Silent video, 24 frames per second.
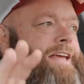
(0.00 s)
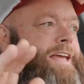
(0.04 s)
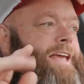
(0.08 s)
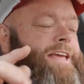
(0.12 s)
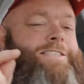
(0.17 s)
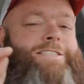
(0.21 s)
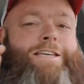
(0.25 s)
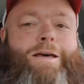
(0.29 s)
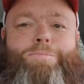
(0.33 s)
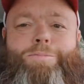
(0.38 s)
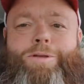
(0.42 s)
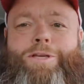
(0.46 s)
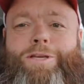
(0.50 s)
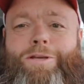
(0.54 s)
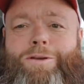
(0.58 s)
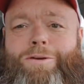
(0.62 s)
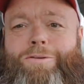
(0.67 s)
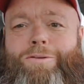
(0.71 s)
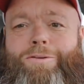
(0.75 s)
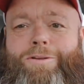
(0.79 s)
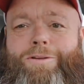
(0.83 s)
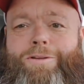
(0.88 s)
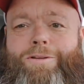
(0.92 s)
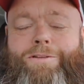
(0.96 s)
it's up to
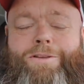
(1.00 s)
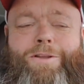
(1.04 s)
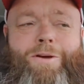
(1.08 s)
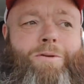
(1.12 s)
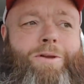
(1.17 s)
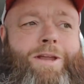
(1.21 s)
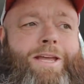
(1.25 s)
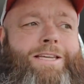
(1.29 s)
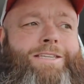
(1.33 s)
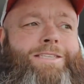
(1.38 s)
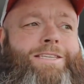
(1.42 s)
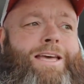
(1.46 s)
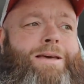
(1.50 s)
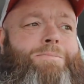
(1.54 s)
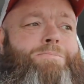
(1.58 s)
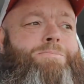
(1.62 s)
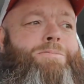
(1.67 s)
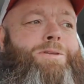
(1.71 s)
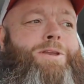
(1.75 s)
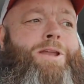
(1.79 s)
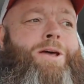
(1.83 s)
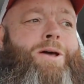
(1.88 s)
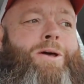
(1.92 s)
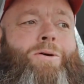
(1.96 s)
you. Don't accept
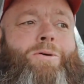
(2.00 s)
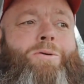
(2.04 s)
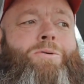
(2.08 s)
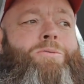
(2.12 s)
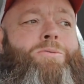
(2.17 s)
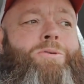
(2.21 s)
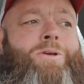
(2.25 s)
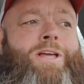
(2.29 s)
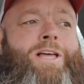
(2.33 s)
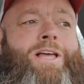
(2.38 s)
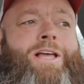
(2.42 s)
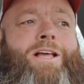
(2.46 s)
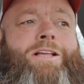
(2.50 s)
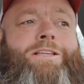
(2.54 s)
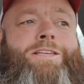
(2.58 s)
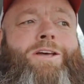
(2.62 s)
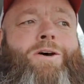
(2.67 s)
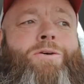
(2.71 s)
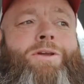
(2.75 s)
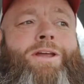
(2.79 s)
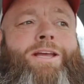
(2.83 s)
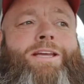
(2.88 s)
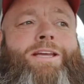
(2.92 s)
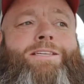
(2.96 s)
no.
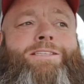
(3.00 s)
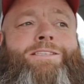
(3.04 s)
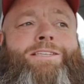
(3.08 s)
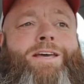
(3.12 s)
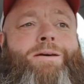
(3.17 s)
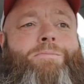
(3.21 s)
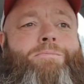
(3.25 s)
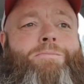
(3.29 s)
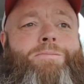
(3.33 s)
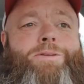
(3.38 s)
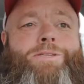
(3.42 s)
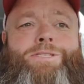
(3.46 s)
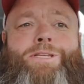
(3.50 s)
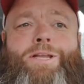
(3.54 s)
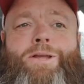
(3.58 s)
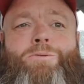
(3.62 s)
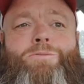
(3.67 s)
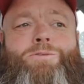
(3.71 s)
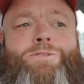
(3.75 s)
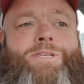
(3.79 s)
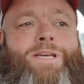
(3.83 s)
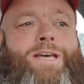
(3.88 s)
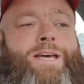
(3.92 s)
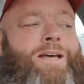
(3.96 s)
Don't accept slow
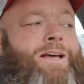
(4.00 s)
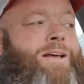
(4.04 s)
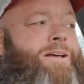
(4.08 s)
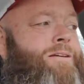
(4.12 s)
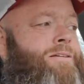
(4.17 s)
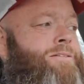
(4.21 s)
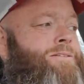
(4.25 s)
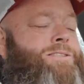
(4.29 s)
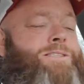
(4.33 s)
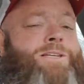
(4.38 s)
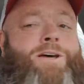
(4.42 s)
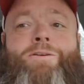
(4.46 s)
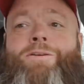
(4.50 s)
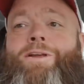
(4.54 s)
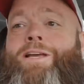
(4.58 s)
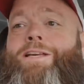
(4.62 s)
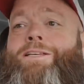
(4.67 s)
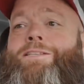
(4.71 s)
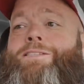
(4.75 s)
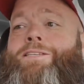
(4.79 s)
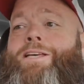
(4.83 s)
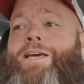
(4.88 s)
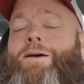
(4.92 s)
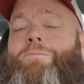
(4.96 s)
sales. Don't
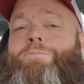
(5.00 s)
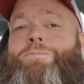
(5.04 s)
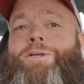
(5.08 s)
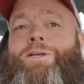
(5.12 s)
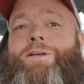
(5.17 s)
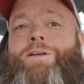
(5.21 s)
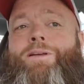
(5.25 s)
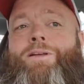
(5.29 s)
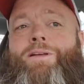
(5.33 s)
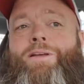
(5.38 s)
accept